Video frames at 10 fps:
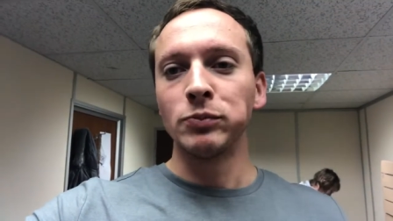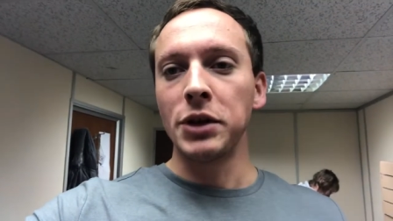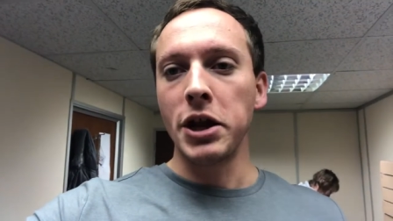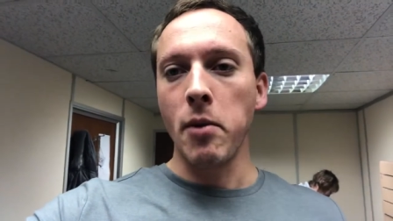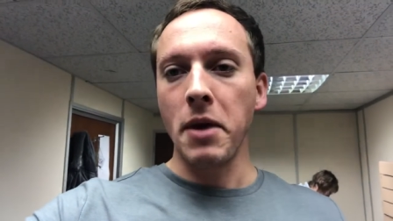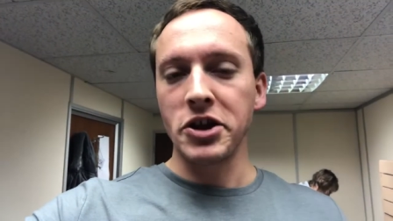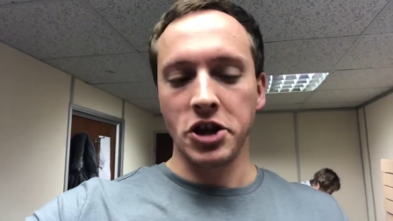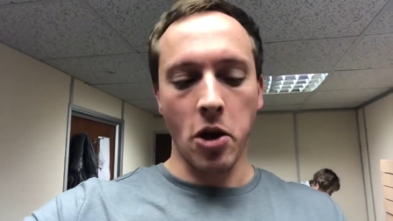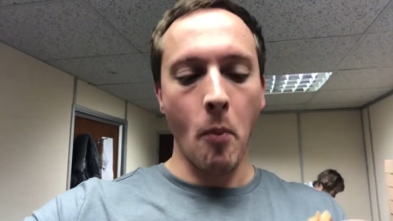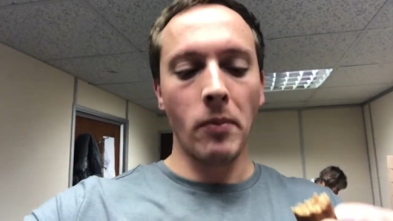peanut
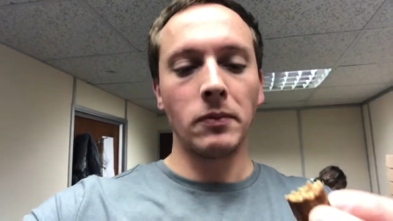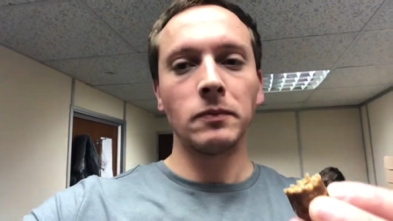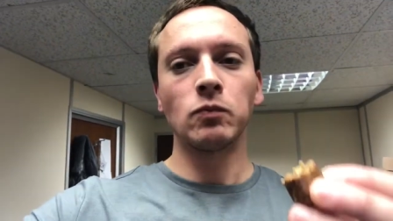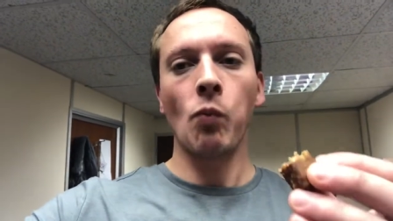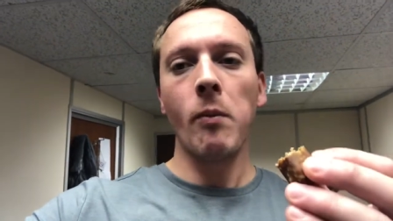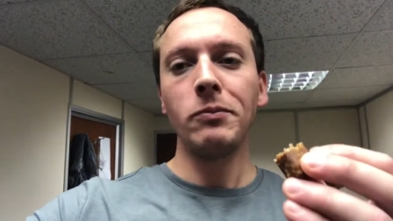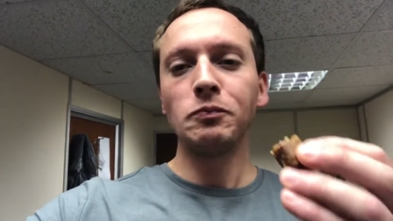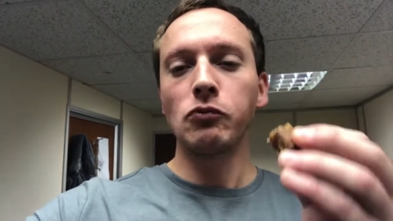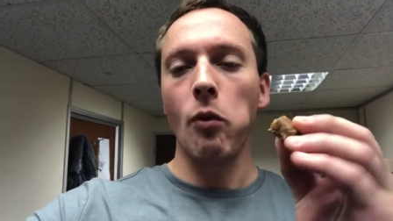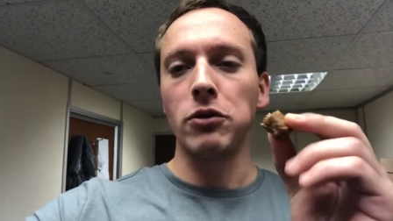butter
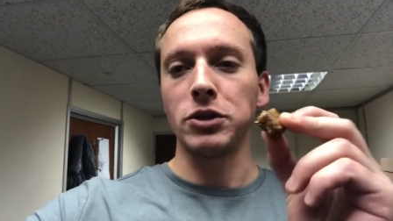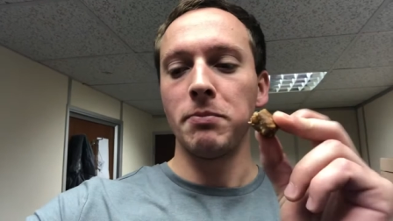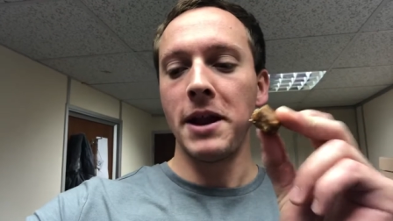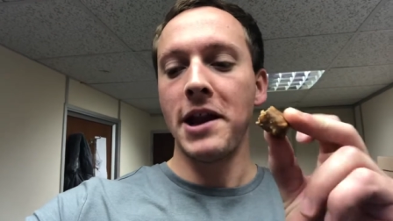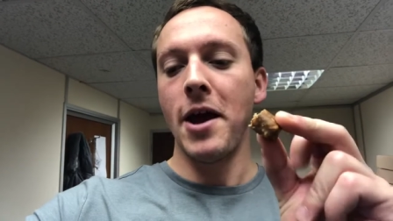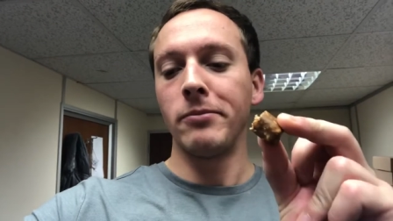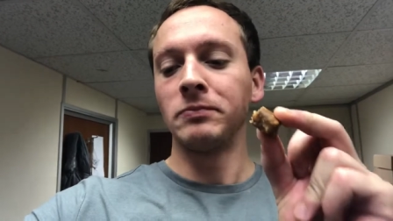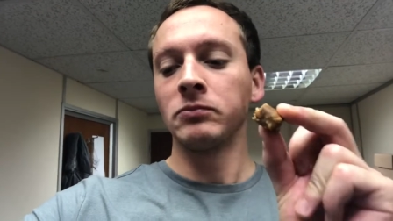there's a peanut